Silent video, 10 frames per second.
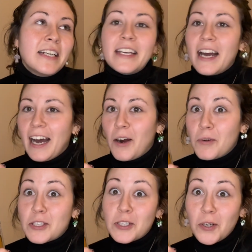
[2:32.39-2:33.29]
yeah, I
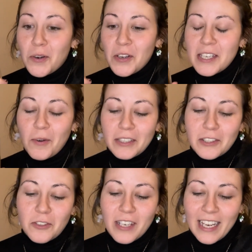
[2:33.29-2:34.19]
was curious, I wanted
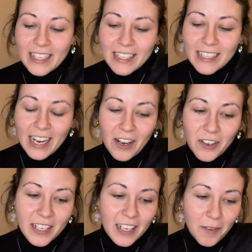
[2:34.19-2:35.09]
to test it
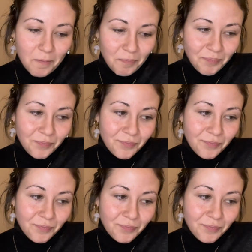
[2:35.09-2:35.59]
out, and